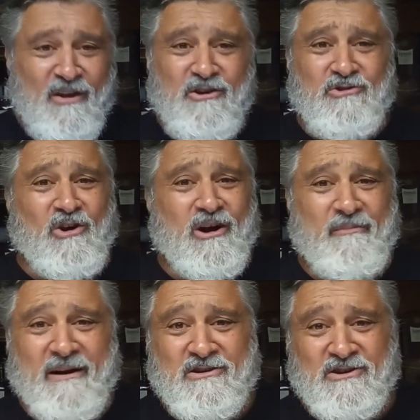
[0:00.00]
You talk
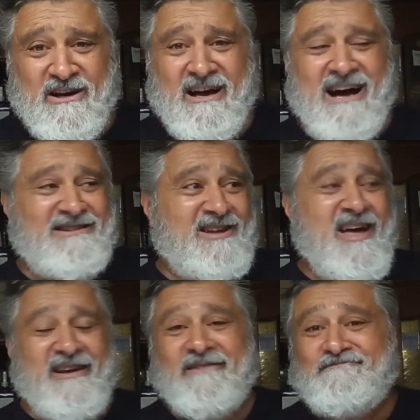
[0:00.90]
about good on a hot
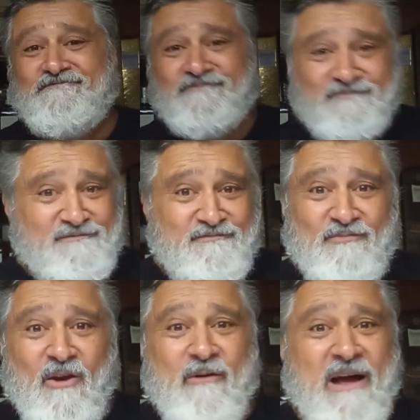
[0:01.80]
day.
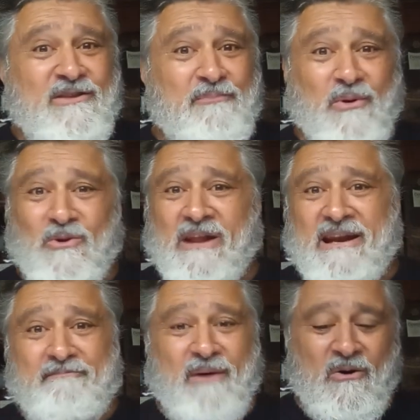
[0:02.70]
Around the pool,
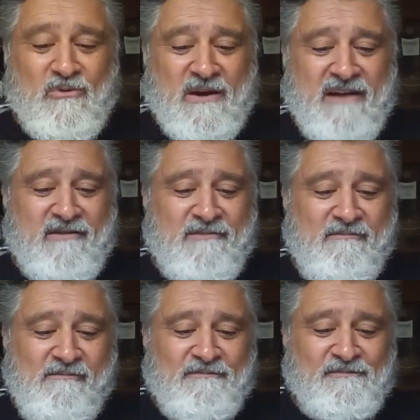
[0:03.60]
on a boat, whatever.
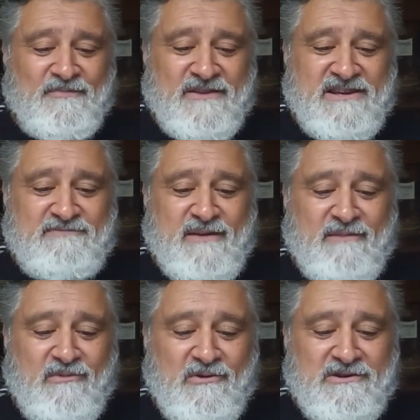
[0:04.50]
These
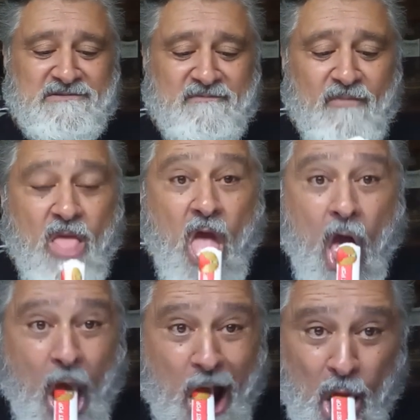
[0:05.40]
bad boys.
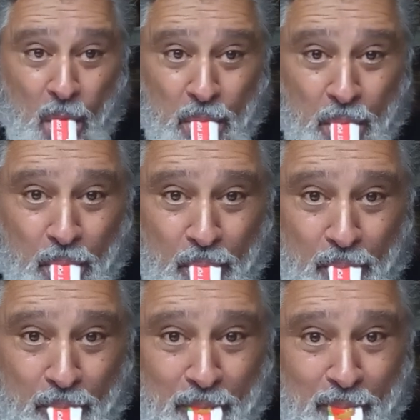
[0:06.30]

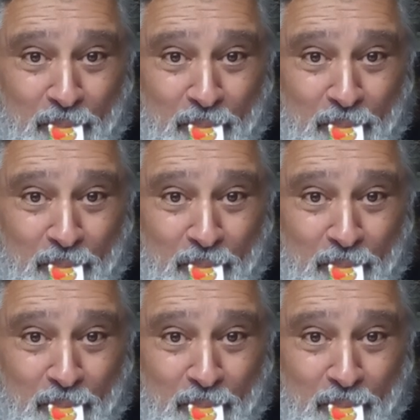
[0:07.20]
Mm.